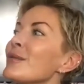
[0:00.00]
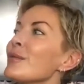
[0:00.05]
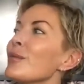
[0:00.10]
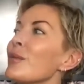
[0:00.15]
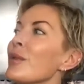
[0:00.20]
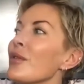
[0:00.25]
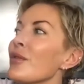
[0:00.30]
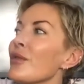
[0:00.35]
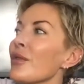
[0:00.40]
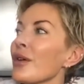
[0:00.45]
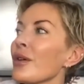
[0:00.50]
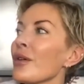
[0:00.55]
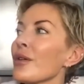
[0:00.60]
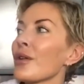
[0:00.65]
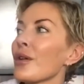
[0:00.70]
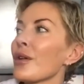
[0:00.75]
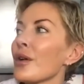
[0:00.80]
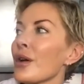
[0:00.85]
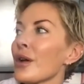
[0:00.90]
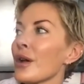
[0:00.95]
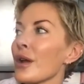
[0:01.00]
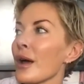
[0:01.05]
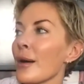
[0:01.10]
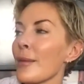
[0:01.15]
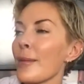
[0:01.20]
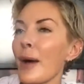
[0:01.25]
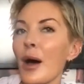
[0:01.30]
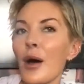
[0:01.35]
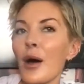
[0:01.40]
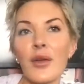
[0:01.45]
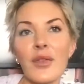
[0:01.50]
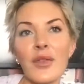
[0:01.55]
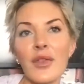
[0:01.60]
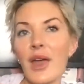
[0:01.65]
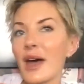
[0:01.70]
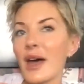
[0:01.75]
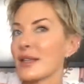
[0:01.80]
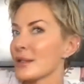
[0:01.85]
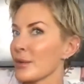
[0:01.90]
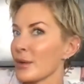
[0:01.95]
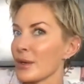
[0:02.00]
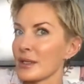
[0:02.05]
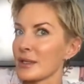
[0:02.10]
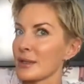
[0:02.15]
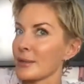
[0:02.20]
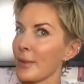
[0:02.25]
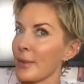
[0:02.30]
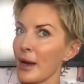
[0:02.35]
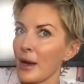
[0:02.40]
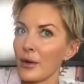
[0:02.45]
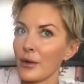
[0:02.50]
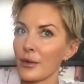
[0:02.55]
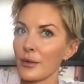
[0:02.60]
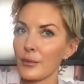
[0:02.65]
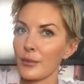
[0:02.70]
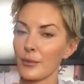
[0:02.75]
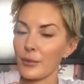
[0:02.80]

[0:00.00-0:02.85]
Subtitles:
we feel good about, that's what it's about.